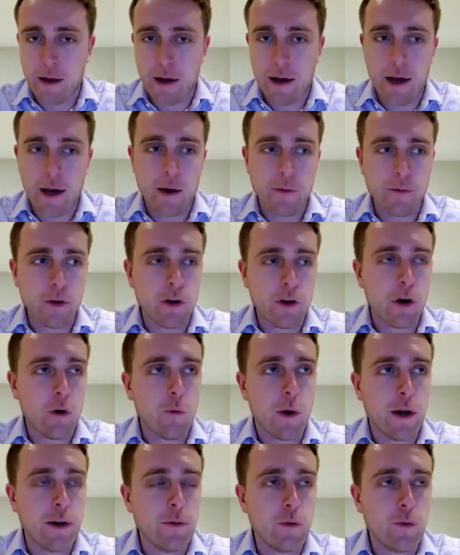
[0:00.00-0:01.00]

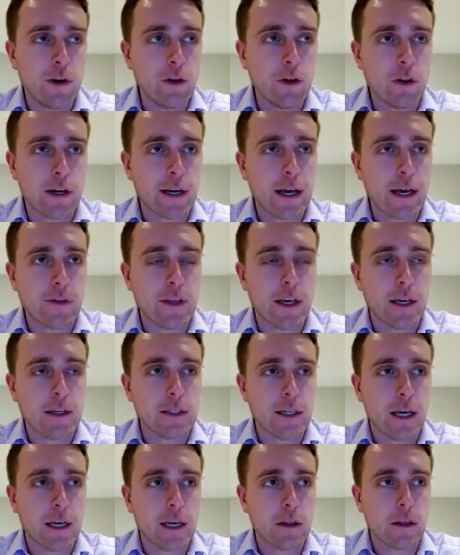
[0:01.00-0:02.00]
When you look at
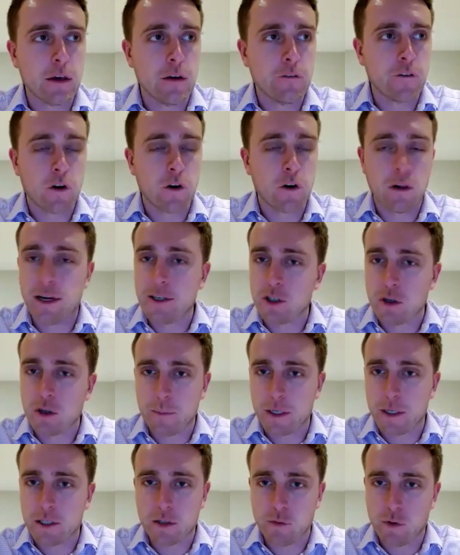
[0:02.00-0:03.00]
things like the fertilizer
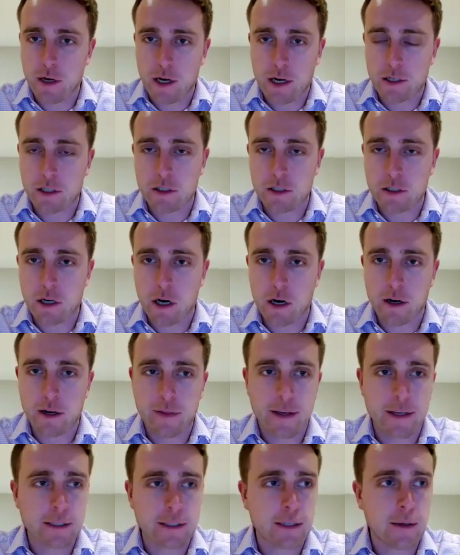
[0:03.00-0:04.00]
emission reduction target,
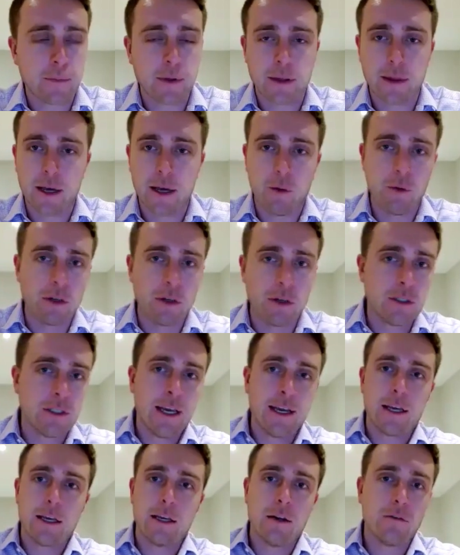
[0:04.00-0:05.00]
that's something that was
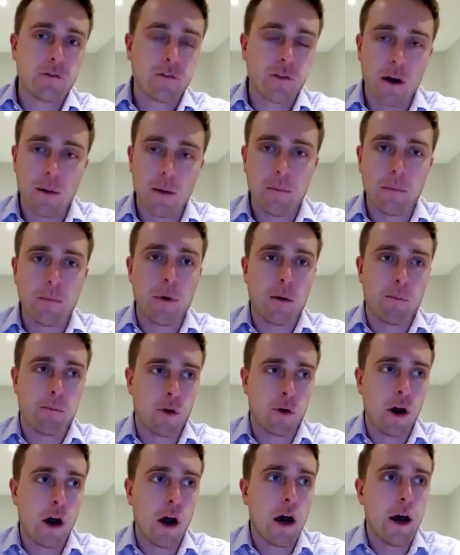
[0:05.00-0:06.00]
taken from
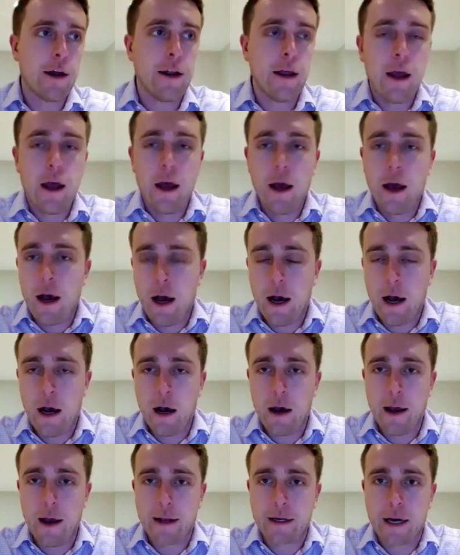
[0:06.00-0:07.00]
abroad
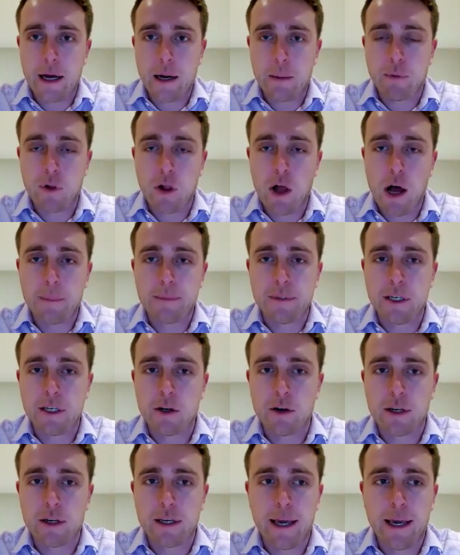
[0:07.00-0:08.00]
and kind of plopped
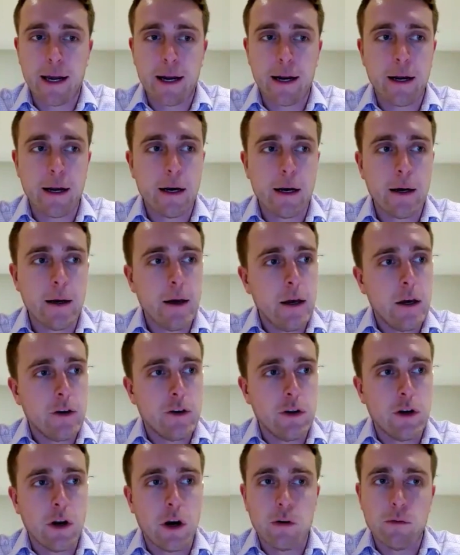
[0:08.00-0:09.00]
here in Canada.
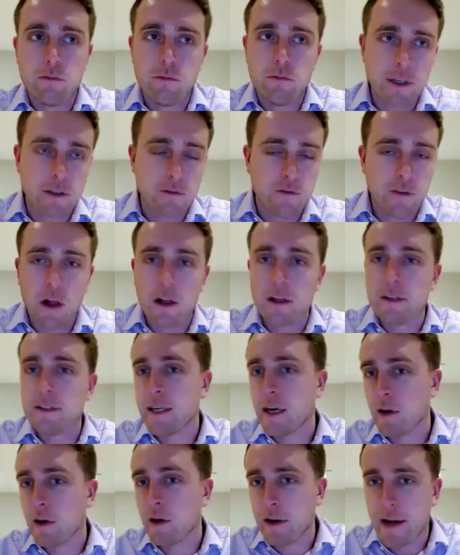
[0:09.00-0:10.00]
It's
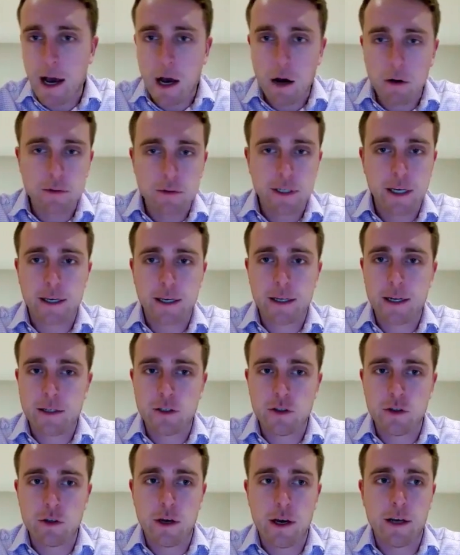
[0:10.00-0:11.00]
voluntary now. Take it
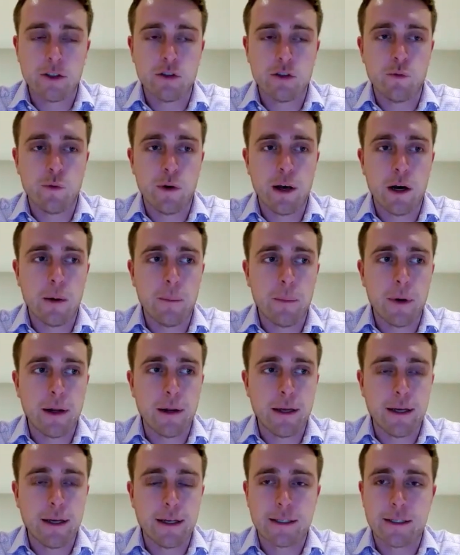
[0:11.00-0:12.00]
as you will,
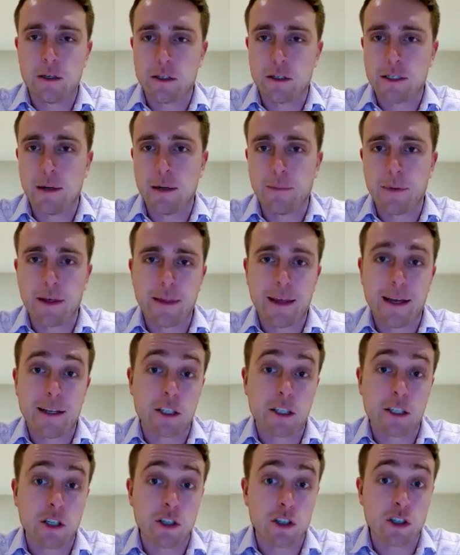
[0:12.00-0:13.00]
but it's still something
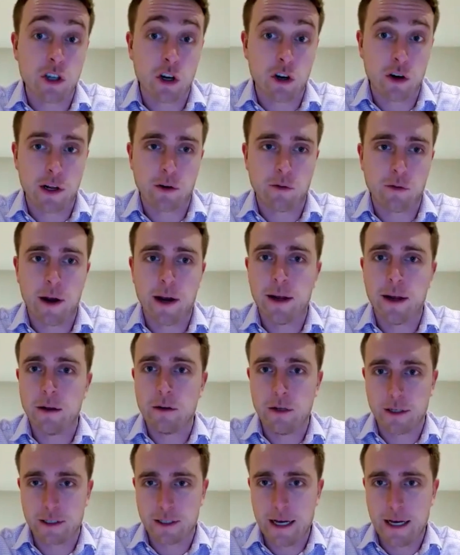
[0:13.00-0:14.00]
that's concerning, right?
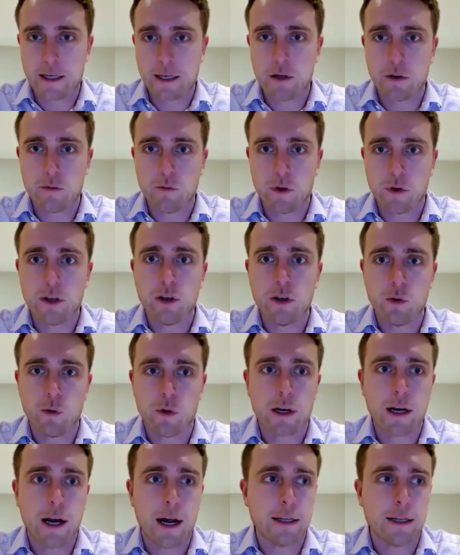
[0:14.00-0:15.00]
Exactly what you were
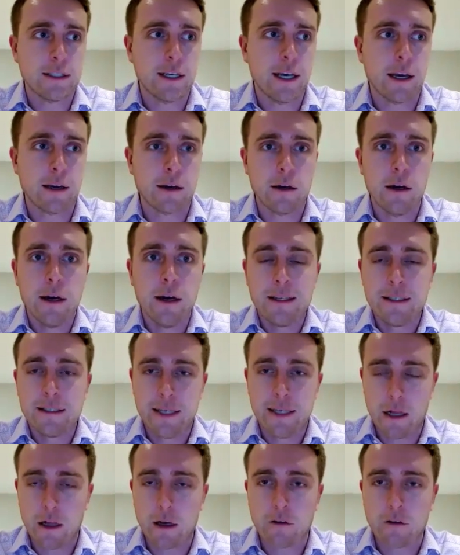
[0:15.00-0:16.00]
kind of saying,
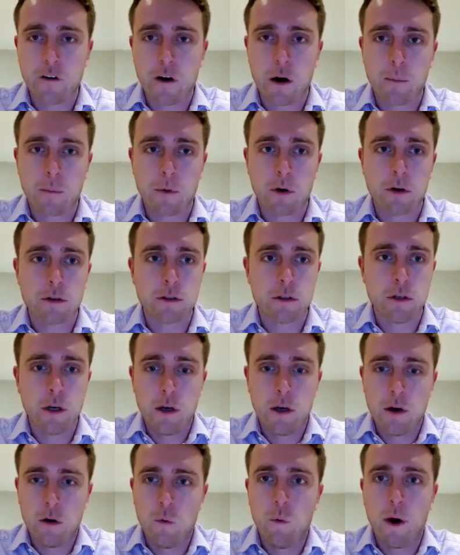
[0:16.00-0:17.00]
telling farmers
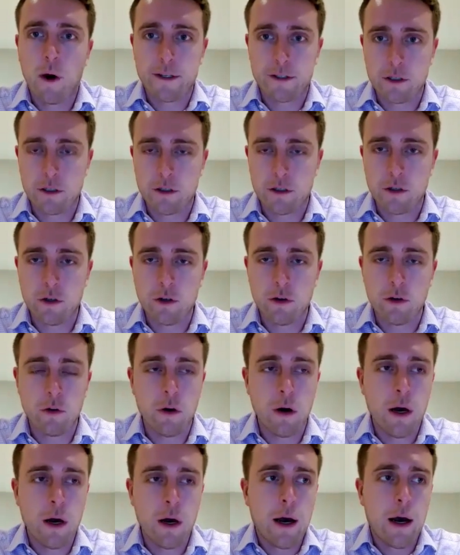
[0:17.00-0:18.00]
what to
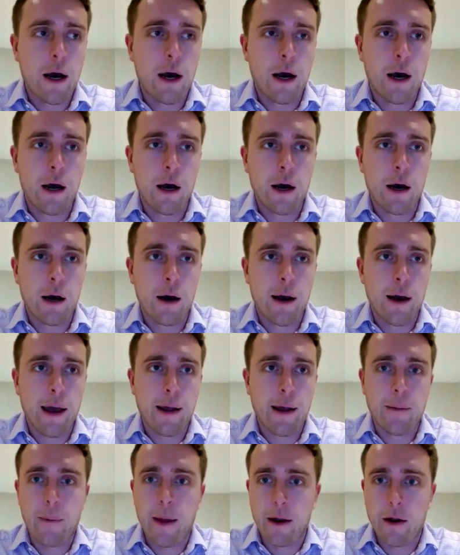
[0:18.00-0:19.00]
do
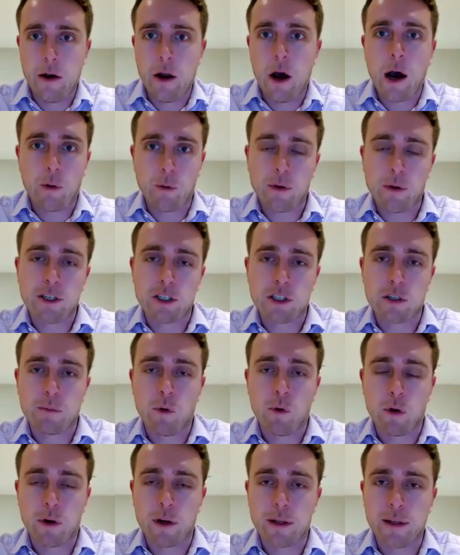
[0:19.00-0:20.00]
and not really
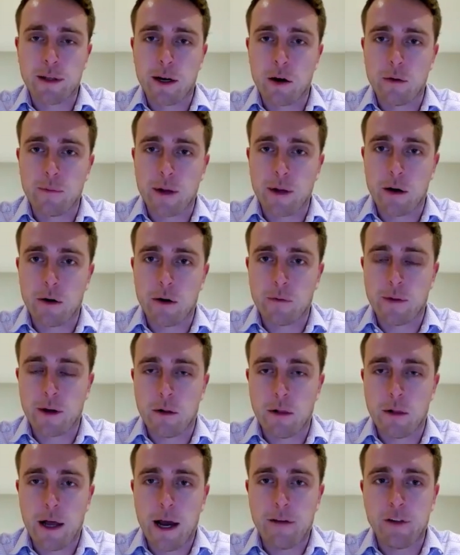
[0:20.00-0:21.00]
supporting
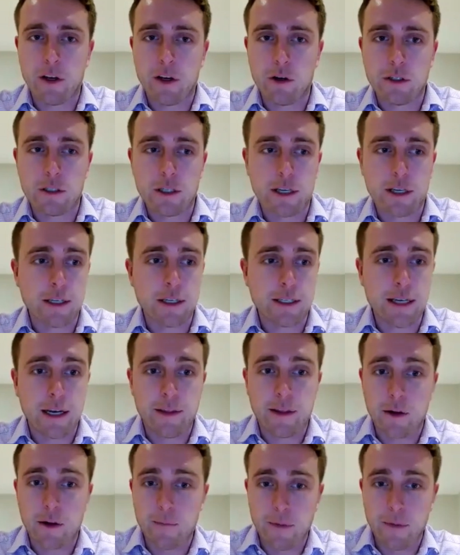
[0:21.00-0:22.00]
their livelihoods. Like you
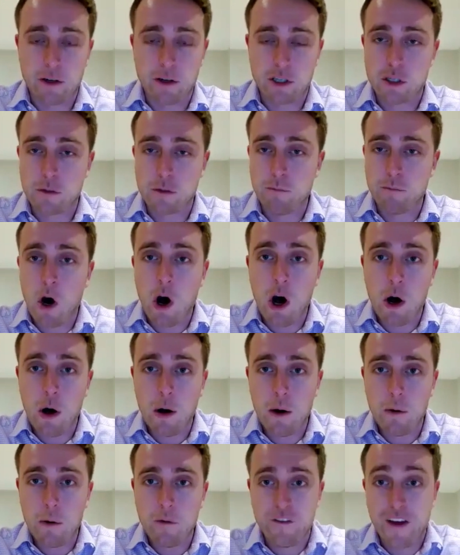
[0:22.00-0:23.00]
said, they're
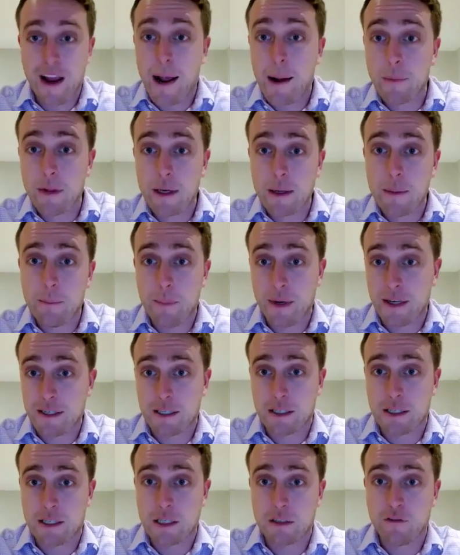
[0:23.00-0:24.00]
small family
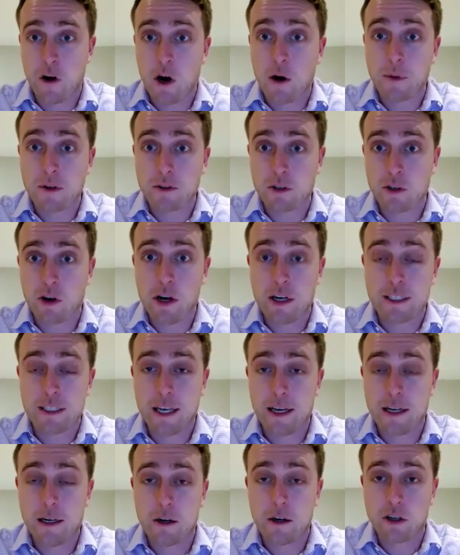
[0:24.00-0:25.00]
businesses. Farmers across
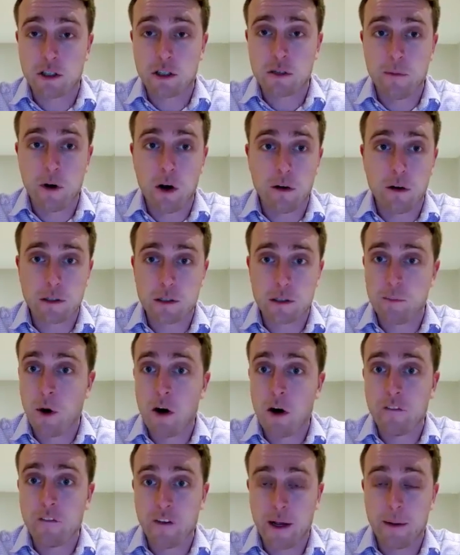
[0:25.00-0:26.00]
Canada are
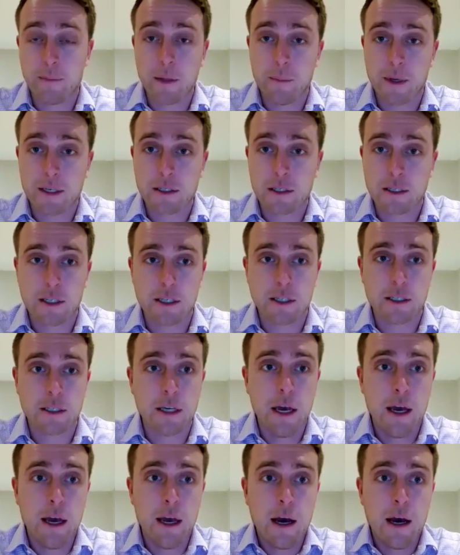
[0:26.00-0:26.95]
small family businesses.